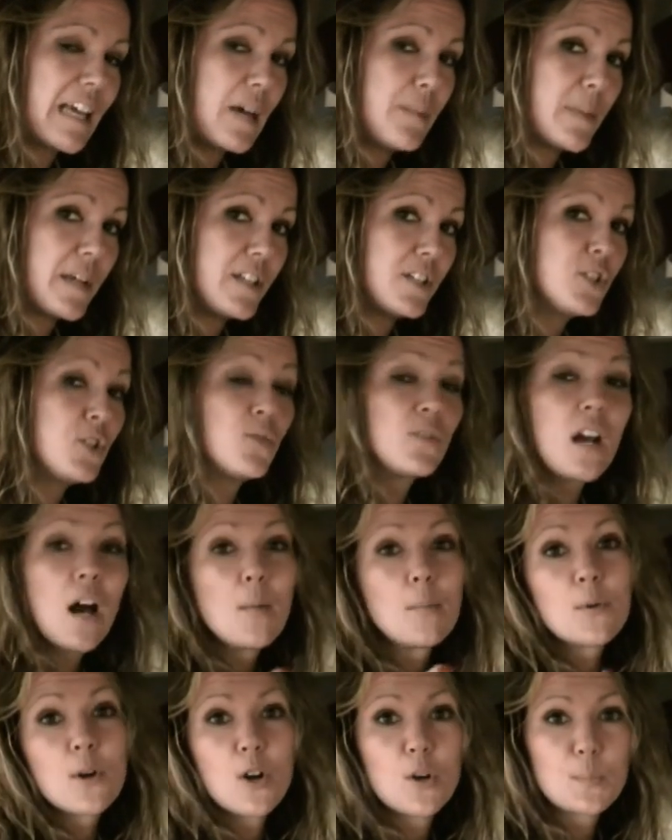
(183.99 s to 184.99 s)
that means you've
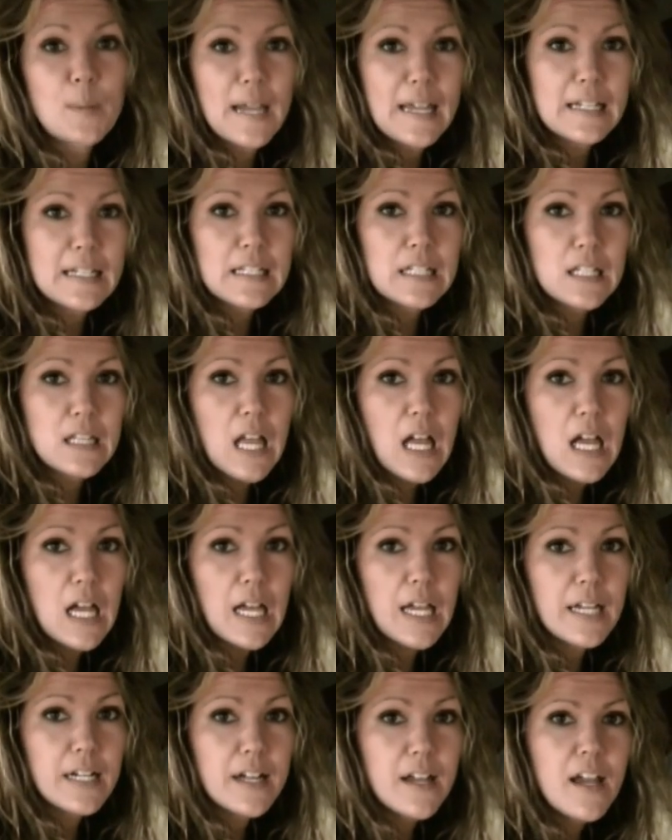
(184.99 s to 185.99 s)
got propane in the
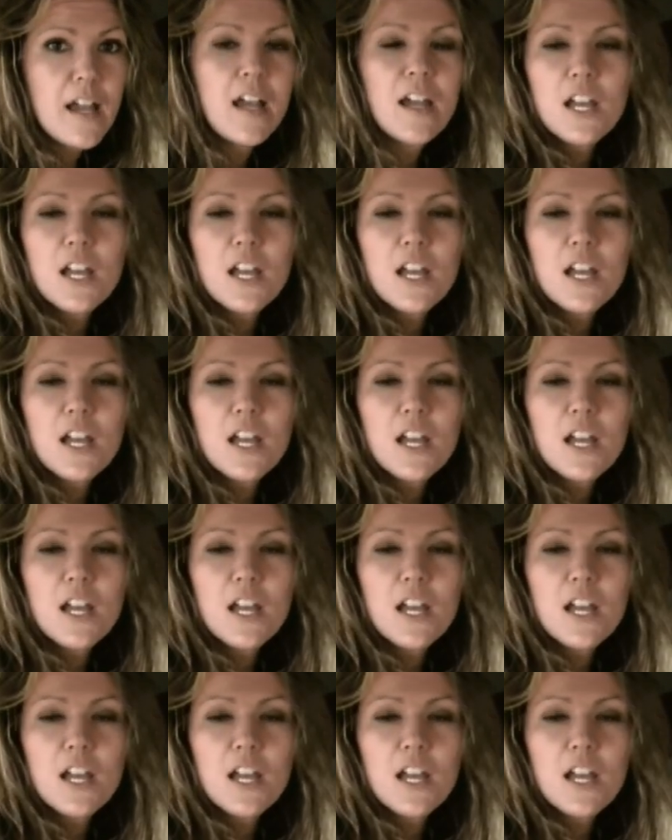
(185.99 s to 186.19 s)
line.